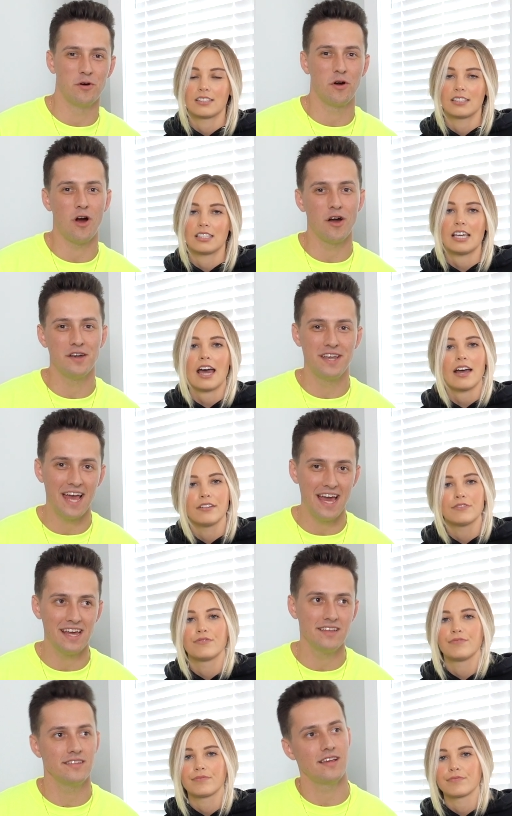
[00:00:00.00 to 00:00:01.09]
Speaker 1: or our yeah.
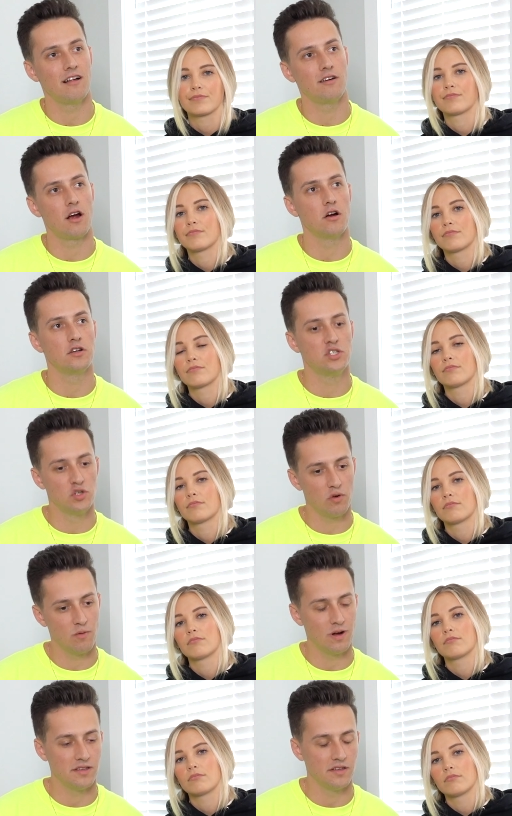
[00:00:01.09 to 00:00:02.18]
days telling our joy
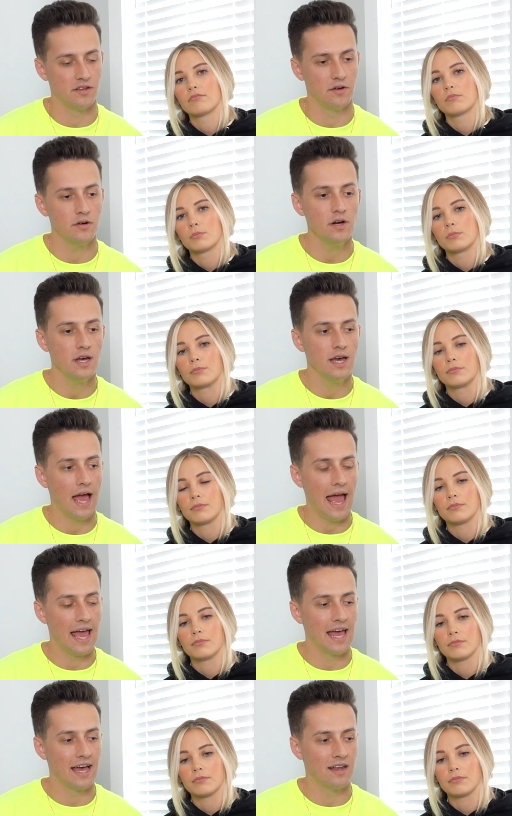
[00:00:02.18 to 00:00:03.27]
what to do.
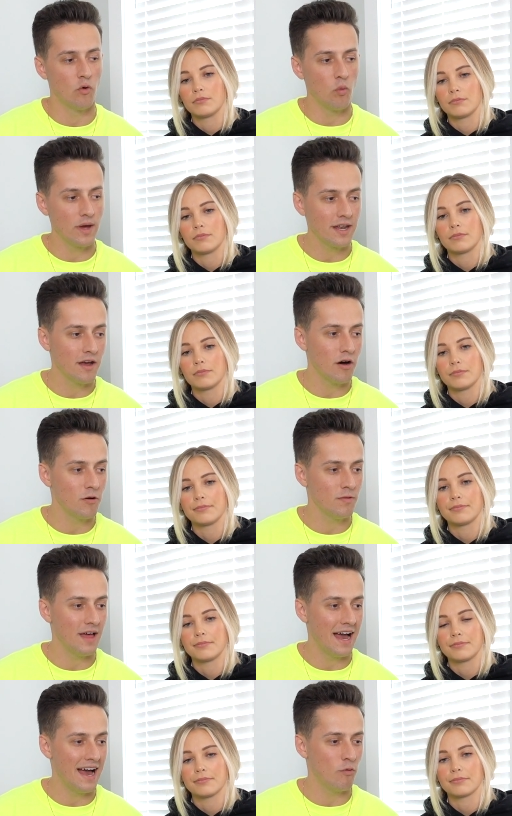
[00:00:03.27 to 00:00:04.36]
And we know
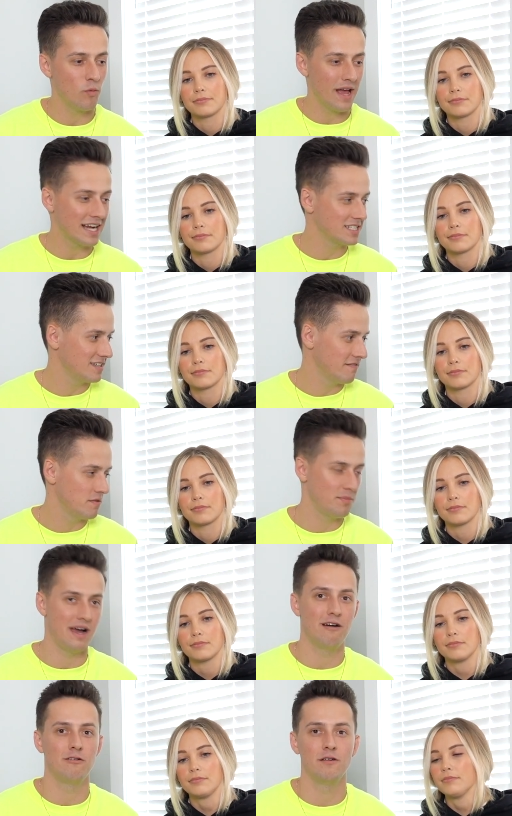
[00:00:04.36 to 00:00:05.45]
that we actually have the
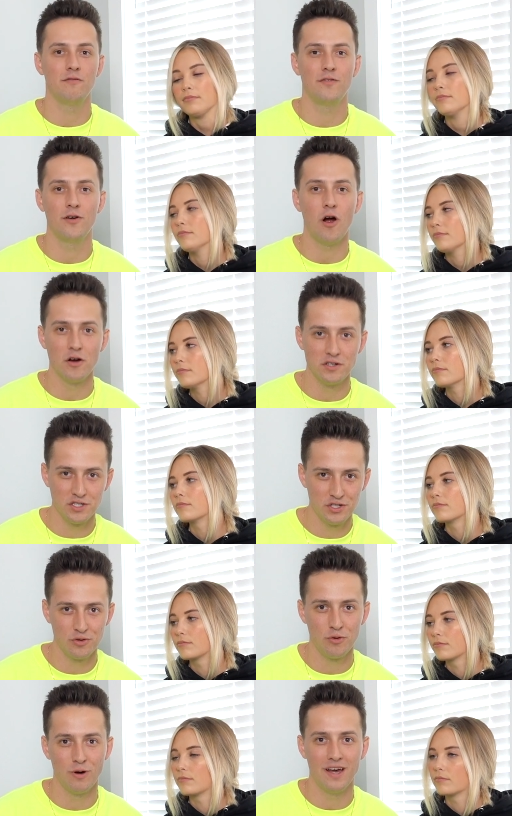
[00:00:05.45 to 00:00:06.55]
power for our
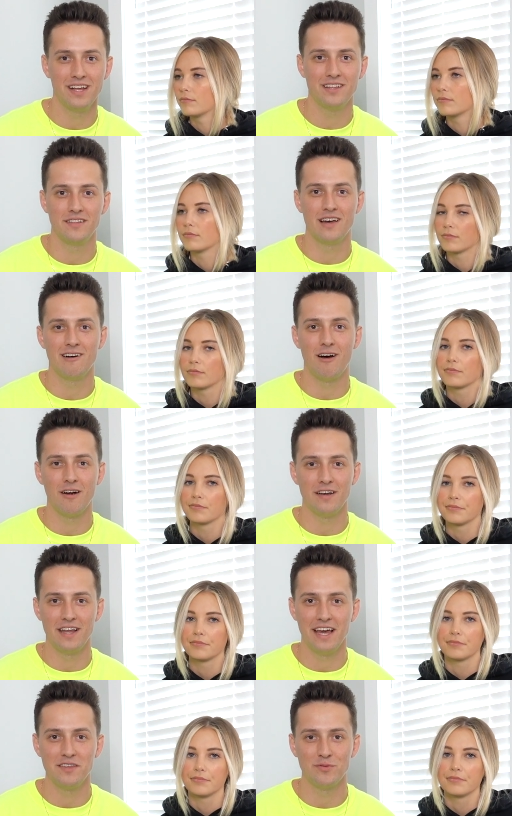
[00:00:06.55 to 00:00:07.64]
joy to tell our
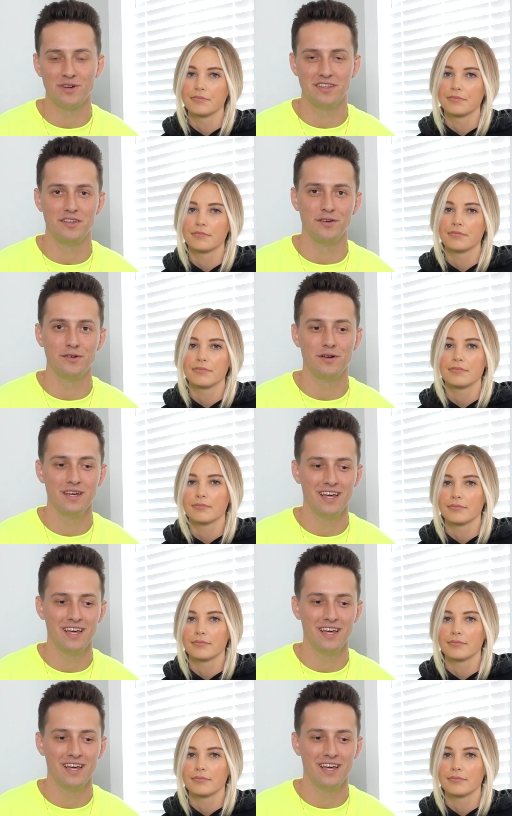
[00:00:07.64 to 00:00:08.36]
days what to do.